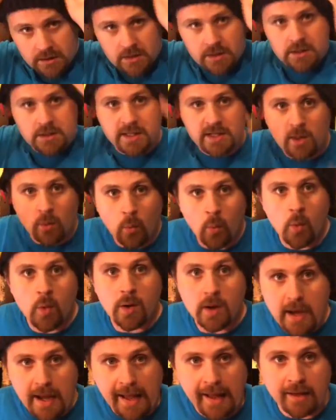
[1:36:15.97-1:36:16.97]
like I wore
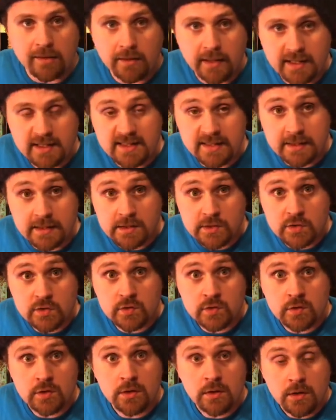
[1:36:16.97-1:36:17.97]
a hat like
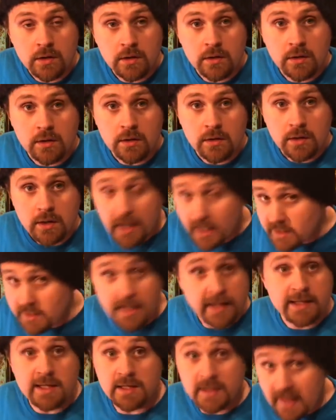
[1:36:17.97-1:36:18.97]
this at
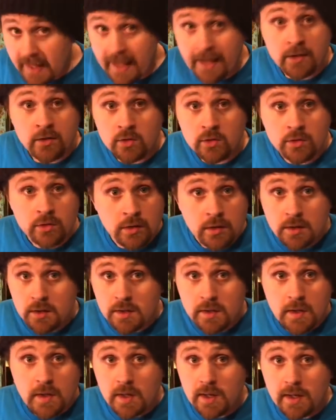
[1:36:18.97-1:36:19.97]
Yankee Candle,
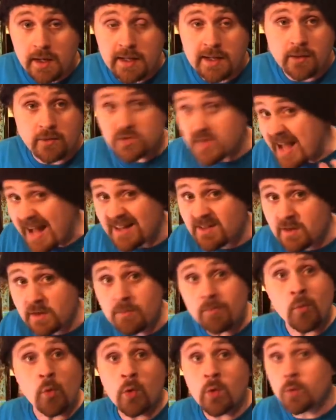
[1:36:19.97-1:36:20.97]
and I was acting
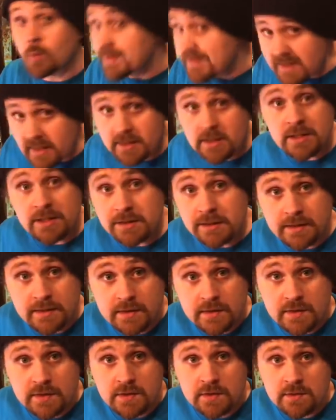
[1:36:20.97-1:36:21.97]
more
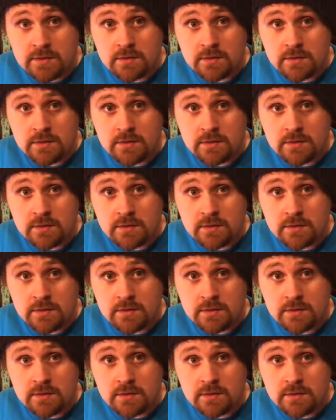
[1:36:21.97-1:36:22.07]
ridiculous.